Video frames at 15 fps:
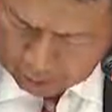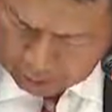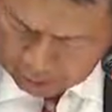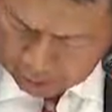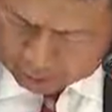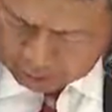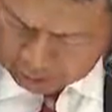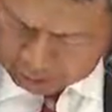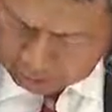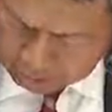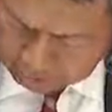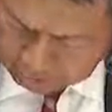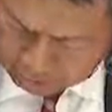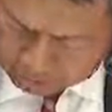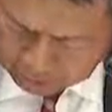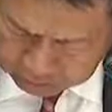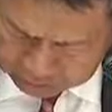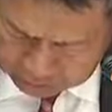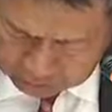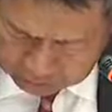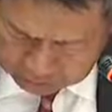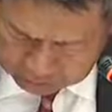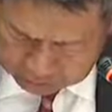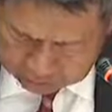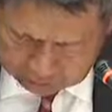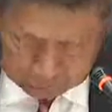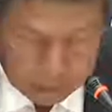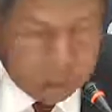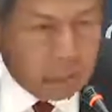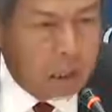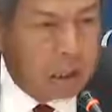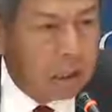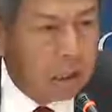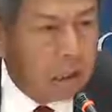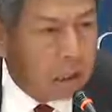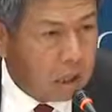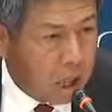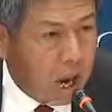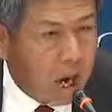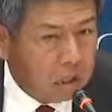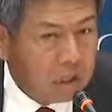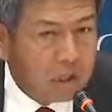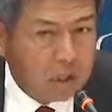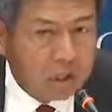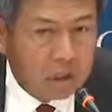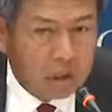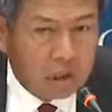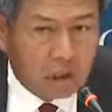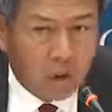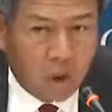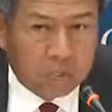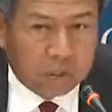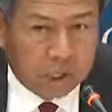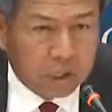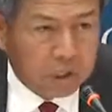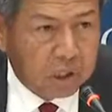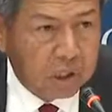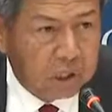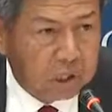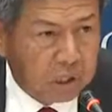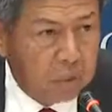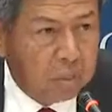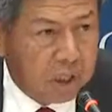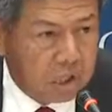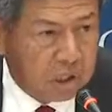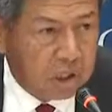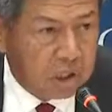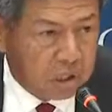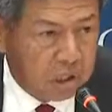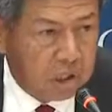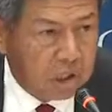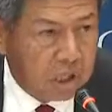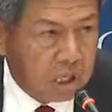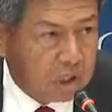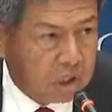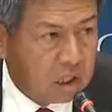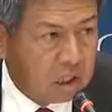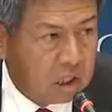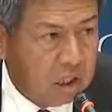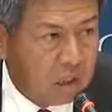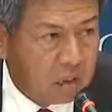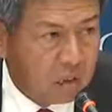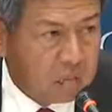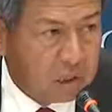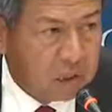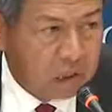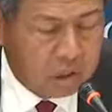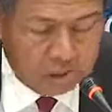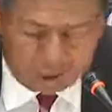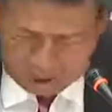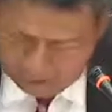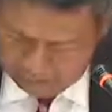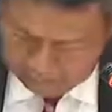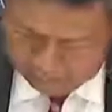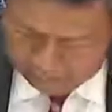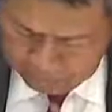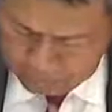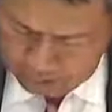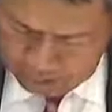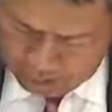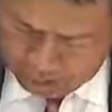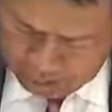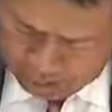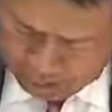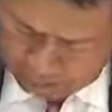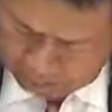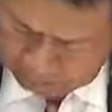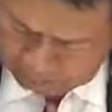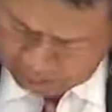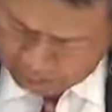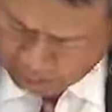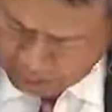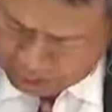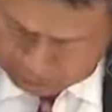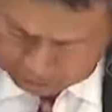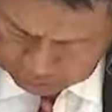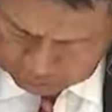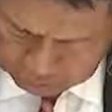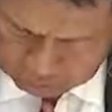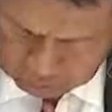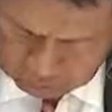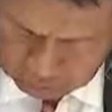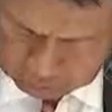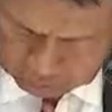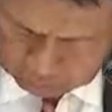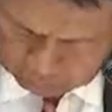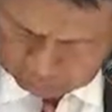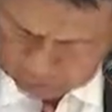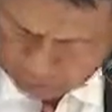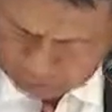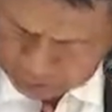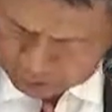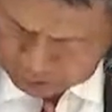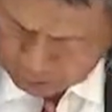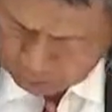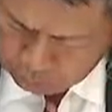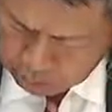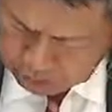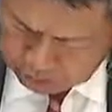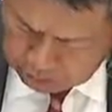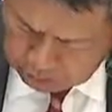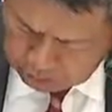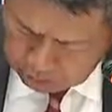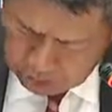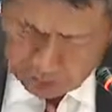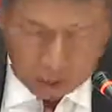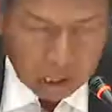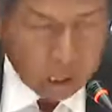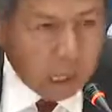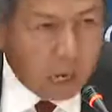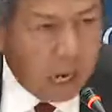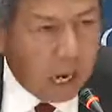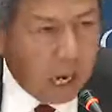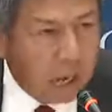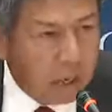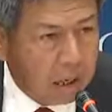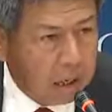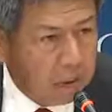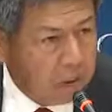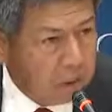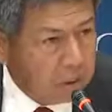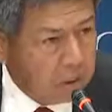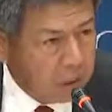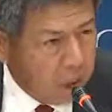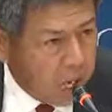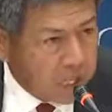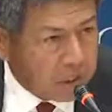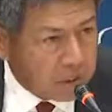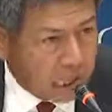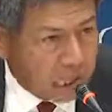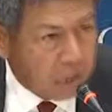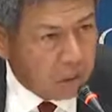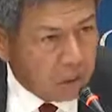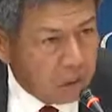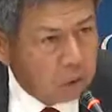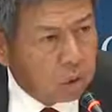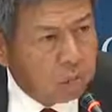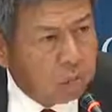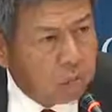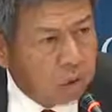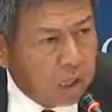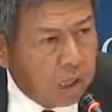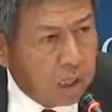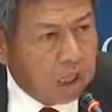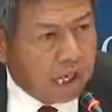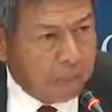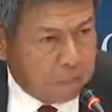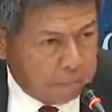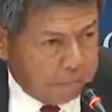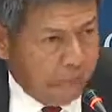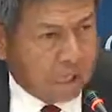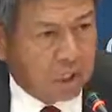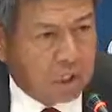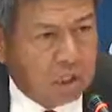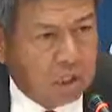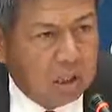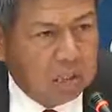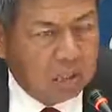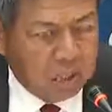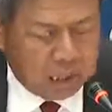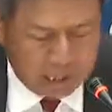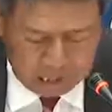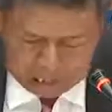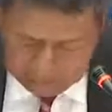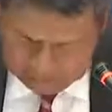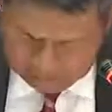the US has expressed its interest in HADR operations, human assistance disaster relief operations. Um, and we understand we'll explore ways in which uh, US can contribute in capacity building,